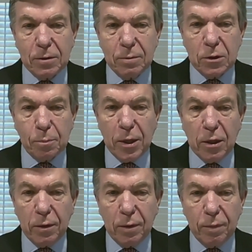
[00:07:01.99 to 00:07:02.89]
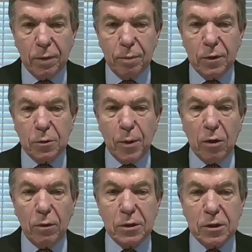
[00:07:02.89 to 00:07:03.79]
the, speak, the, the
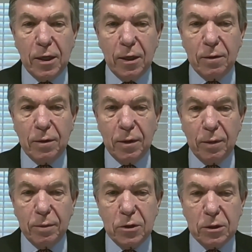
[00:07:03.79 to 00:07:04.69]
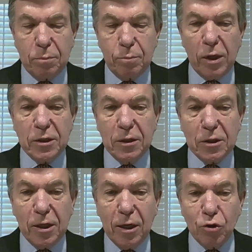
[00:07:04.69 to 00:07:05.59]
Speaker of the Senate, the President of the
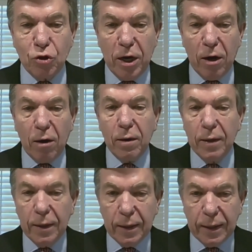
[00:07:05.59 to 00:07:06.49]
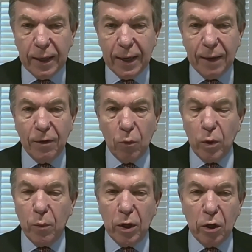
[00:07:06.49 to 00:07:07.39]
Senate chair, uh, and then
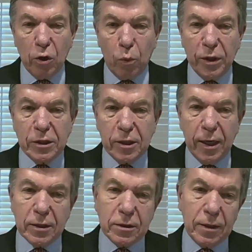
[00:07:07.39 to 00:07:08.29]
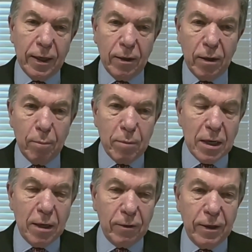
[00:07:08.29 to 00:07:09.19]
we went into recess, and
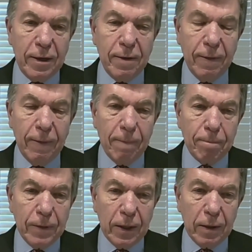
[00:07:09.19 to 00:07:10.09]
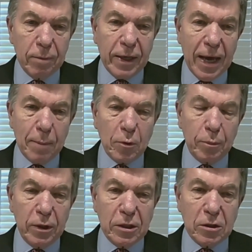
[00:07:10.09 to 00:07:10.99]
immediately the Capitol
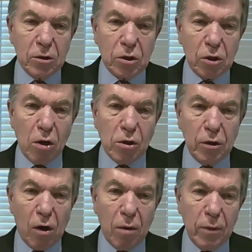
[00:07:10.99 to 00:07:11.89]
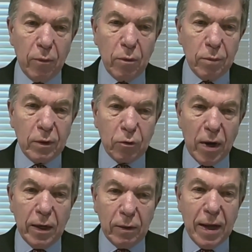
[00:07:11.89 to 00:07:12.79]
Police and the Sergeant Arm, they were
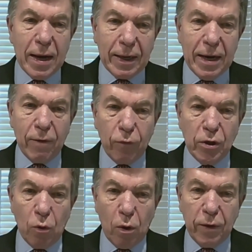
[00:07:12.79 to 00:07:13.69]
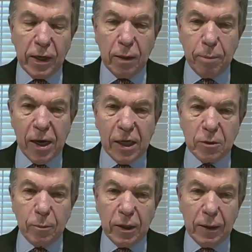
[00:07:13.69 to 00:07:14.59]
trying to lock every door they could
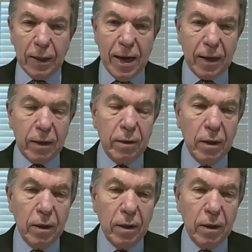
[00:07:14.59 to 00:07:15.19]
possibly lock